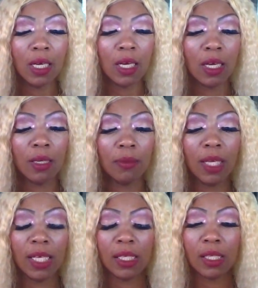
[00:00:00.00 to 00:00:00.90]

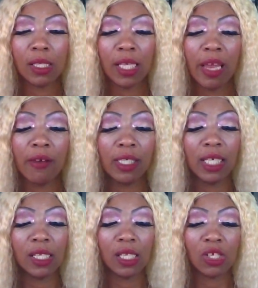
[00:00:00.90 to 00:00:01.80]
because um, Sierra
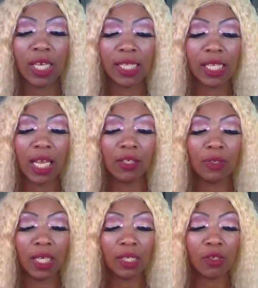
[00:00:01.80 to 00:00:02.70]
did suggest that I do
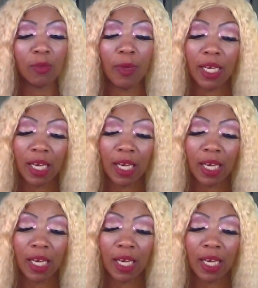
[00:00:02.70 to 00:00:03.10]
the hustle spread,